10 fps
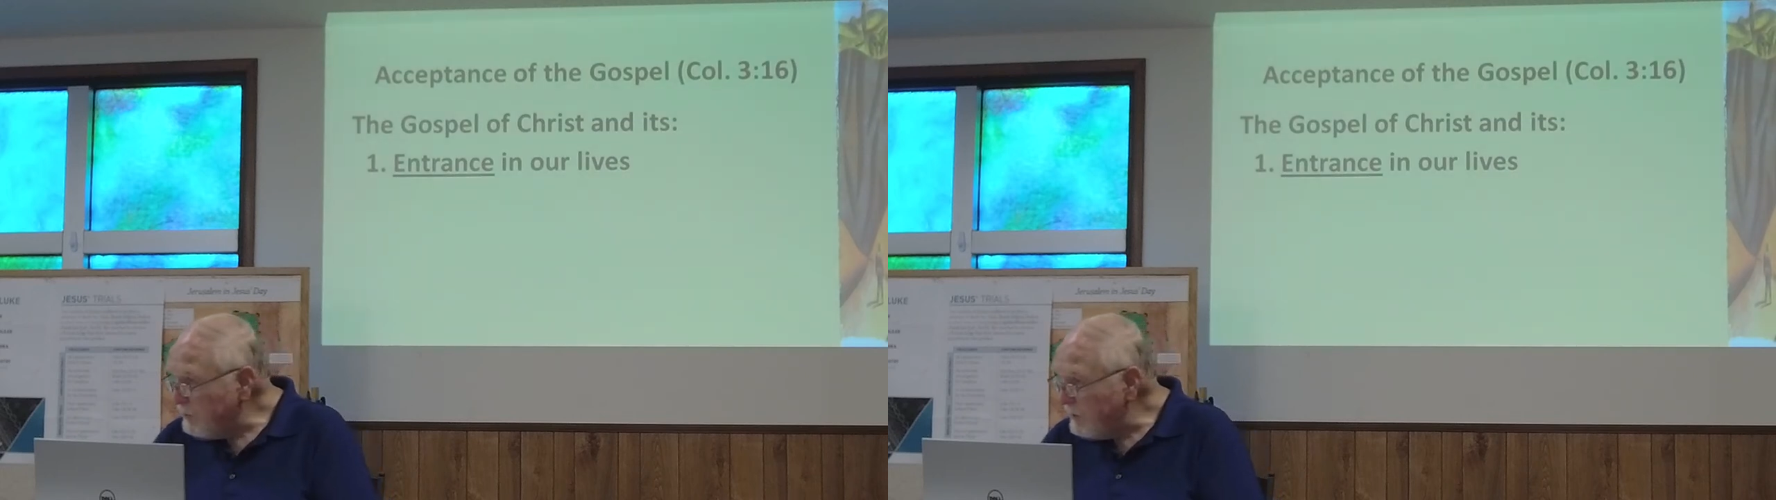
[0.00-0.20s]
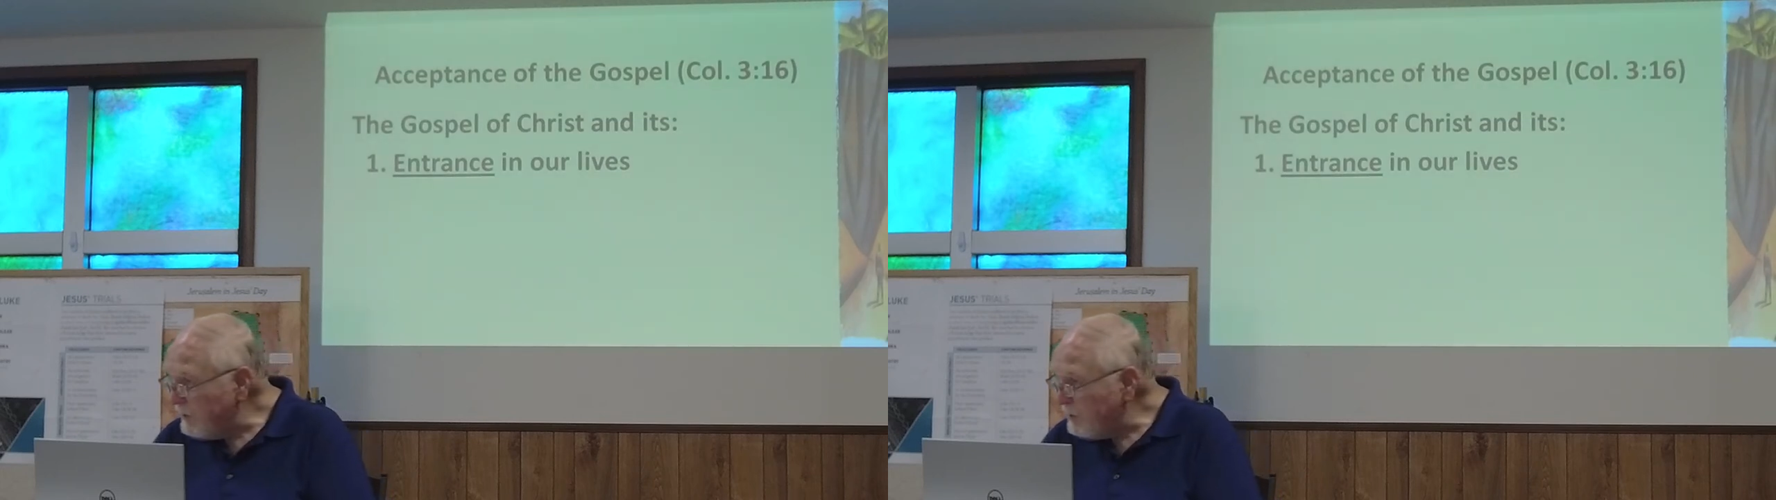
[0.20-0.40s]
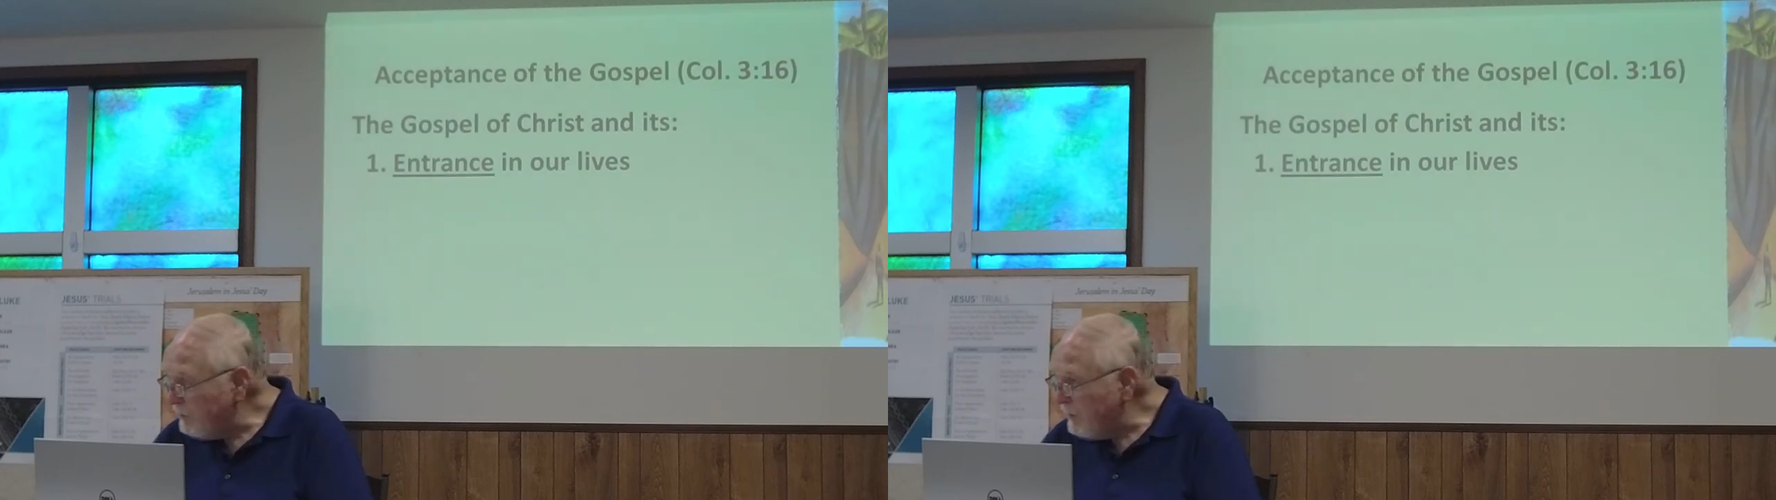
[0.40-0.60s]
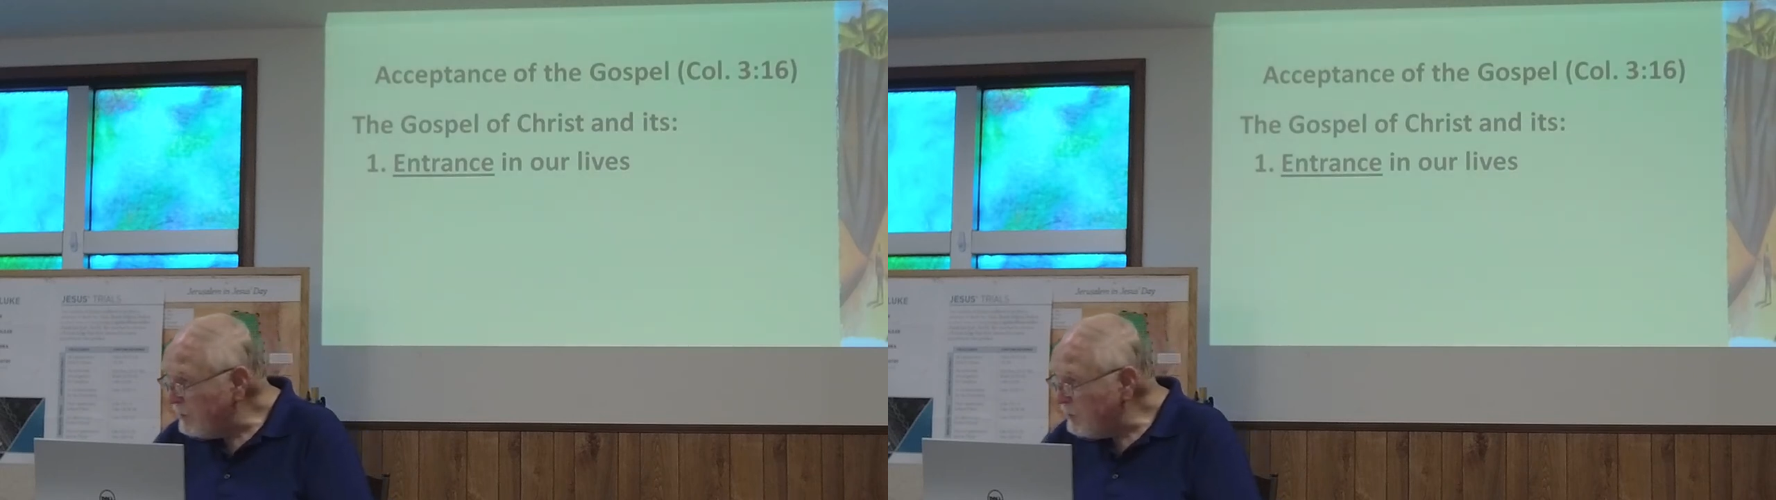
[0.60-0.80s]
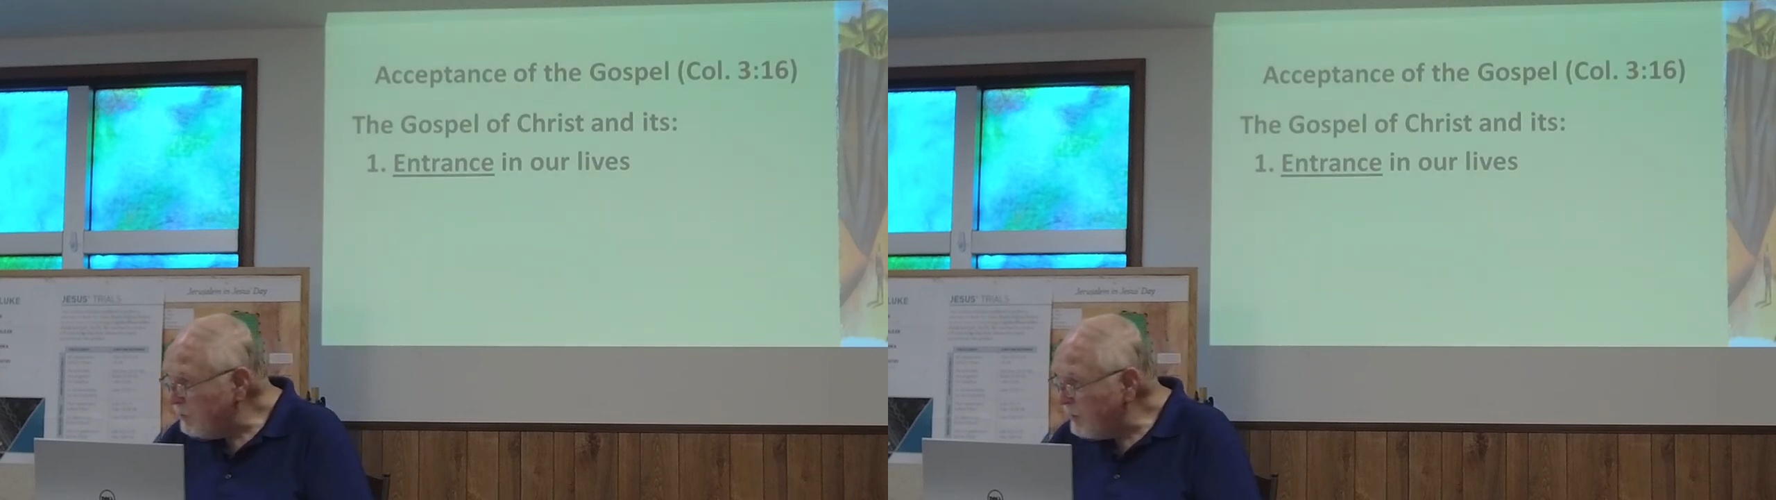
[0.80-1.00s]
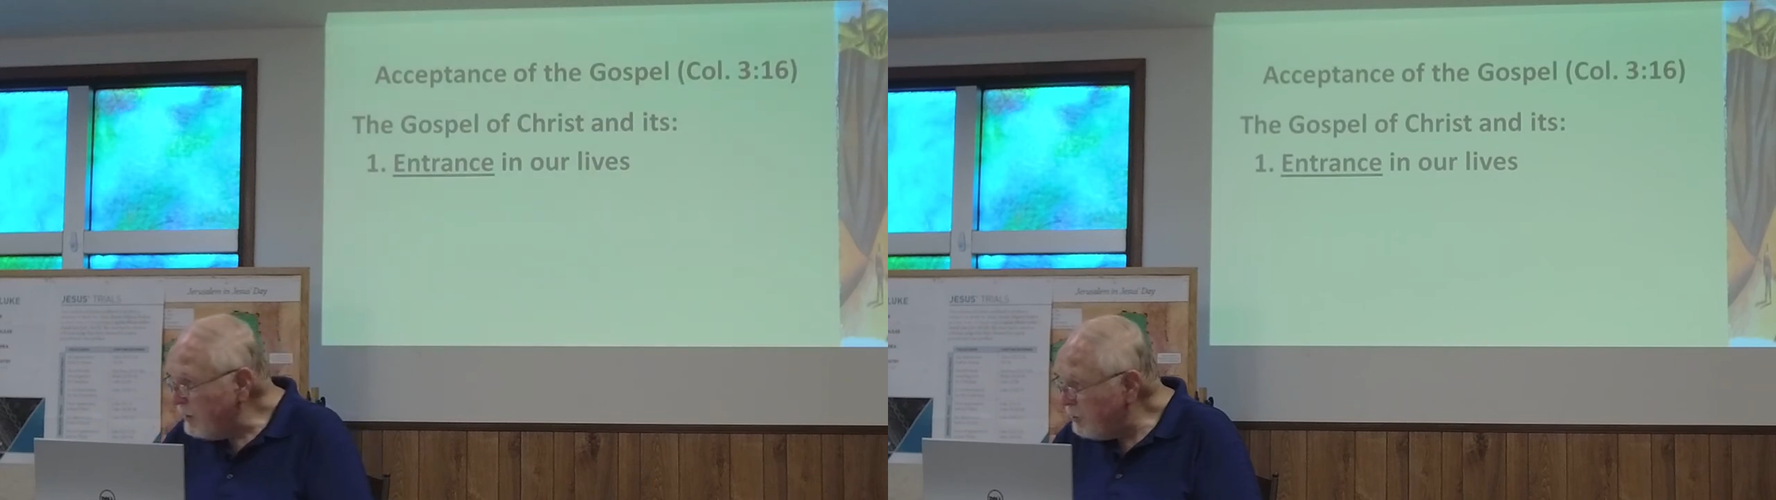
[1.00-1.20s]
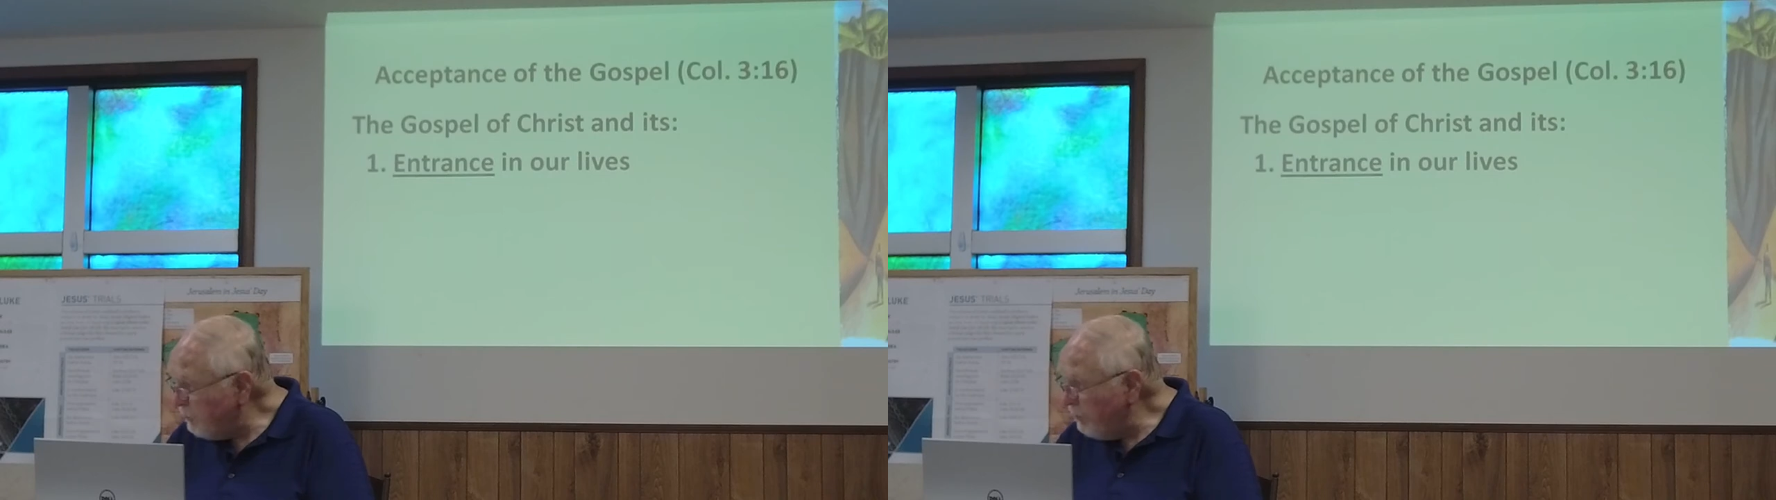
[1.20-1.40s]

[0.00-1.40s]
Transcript: with us, but a special